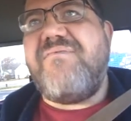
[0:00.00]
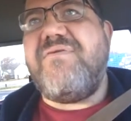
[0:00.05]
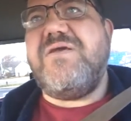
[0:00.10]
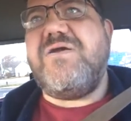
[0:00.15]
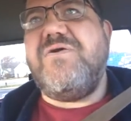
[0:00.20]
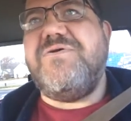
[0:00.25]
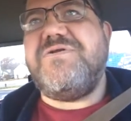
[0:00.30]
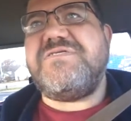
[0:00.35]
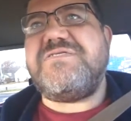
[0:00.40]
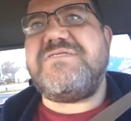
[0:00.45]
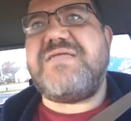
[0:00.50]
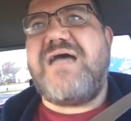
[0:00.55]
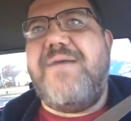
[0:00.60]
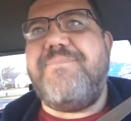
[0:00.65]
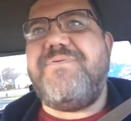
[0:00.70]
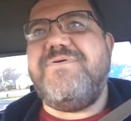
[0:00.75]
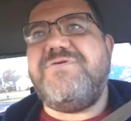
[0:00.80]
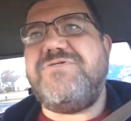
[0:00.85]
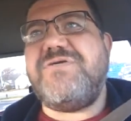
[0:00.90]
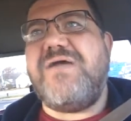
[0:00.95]
to go to
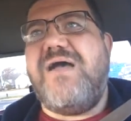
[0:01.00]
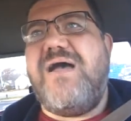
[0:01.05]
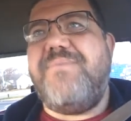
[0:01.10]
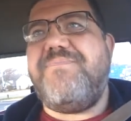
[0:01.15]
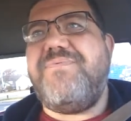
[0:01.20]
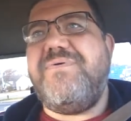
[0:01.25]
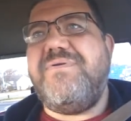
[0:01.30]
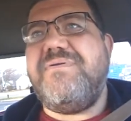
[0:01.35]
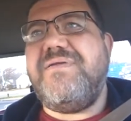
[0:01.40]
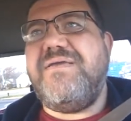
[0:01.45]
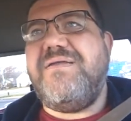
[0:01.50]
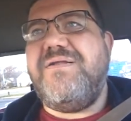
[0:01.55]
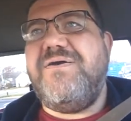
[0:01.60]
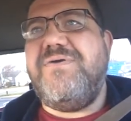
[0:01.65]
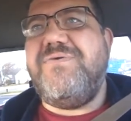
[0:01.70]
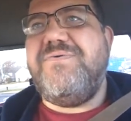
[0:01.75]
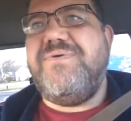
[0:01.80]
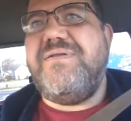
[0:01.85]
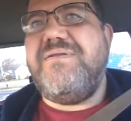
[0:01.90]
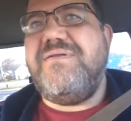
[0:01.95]
Stop and Shop and,
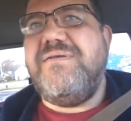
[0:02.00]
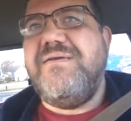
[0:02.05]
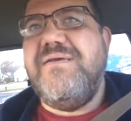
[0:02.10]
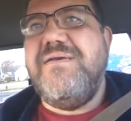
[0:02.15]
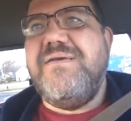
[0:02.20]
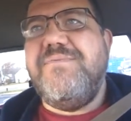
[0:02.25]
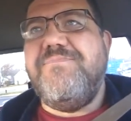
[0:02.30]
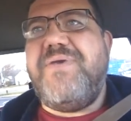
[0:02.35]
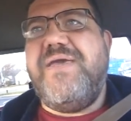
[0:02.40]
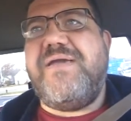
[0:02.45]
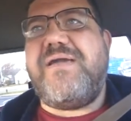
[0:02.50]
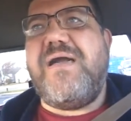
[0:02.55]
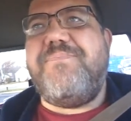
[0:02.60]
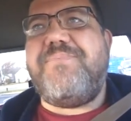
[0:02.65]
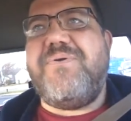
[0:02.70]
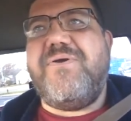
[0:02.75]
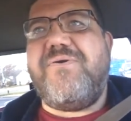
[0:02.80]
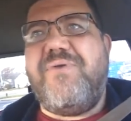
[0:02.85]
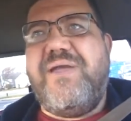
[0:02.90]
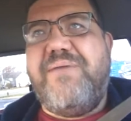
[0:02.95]
and pick up
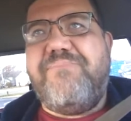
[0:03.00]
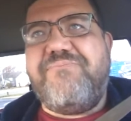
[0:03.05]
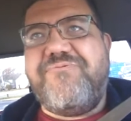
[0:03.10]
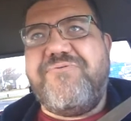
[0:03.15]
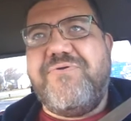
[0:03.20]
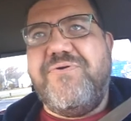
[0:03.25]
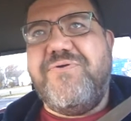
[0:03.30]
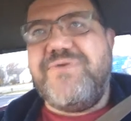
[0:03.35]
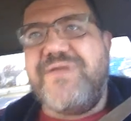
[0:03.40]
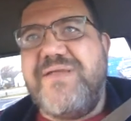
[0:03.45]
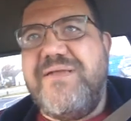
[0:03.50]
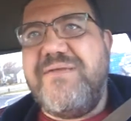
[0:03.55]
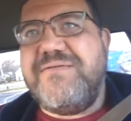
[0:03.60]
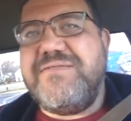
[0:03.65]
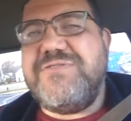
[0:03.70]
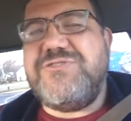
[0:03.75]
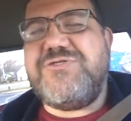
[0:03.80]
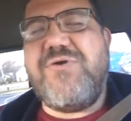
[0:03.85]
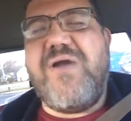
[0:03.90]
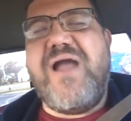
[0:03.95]
a grapefruit
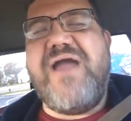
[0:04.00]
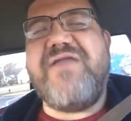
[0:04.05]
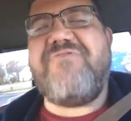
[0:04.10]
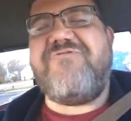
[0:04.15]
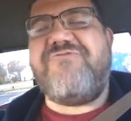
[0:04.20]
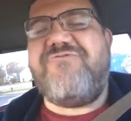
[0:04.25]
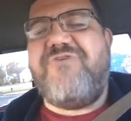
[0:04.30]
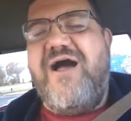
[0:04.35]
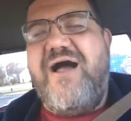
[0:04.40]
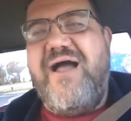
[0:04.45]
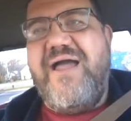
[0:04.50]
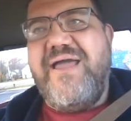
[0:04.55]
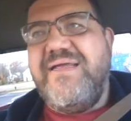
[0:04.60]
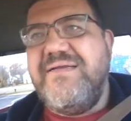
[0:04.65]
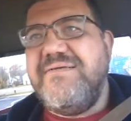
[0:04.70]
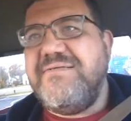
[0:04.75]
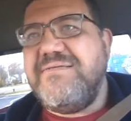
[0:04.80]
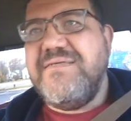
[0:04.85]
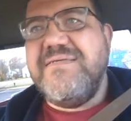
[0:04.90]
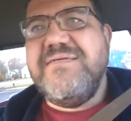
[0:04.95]
and try to
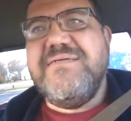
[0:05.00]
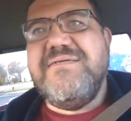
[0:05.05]
find,